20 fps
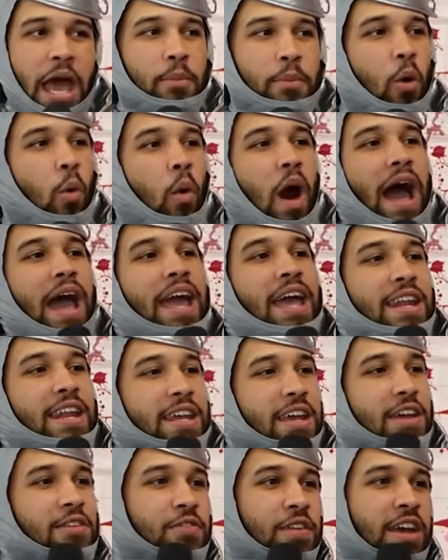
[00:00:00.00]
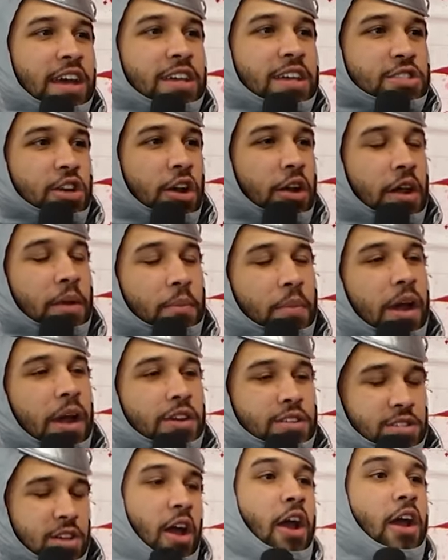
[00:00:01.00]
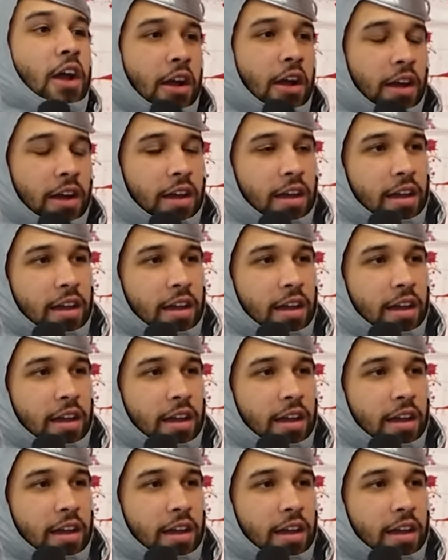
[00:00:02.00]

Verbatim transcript: but why inconvenience her and embarrass her?